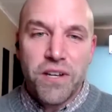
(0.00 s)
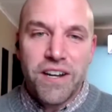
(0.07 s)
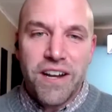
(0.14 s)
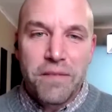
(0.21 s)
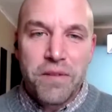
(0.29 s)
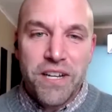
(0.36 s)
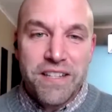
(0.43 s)
but
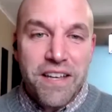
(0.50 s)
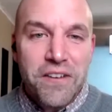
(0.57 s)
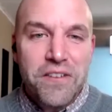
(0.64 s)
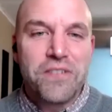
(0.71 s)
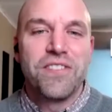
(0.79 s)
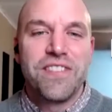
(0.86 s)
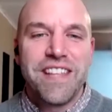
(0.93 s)
I'm going to
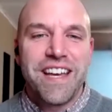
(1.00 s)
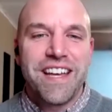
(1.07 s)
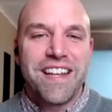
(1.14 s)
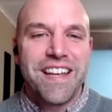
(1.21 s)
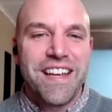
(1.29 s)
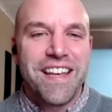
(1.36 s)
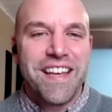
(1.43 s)
tell you
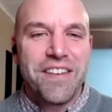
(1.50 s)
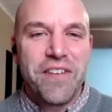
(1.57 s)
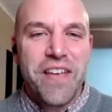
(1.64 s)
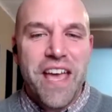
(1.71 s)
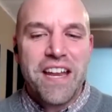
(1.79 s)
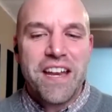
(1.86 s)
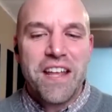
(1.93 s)
that uh,
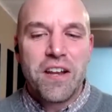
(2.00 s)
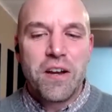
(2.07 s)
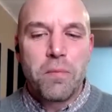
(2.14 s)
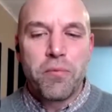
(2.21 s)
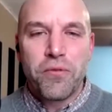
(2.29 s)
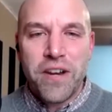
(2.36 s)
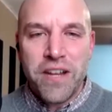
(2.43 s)
we had an
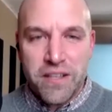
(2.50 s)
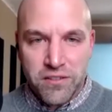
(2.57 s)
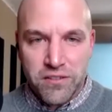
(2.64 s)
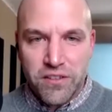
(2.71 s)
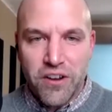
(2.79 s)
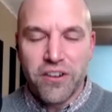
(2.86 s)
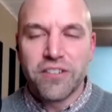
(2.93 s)

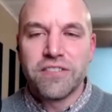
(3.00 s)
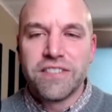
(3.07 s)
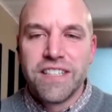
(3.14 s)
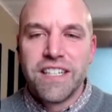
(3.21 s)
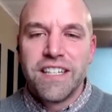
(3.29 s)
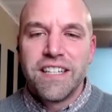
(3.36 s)
apprentice start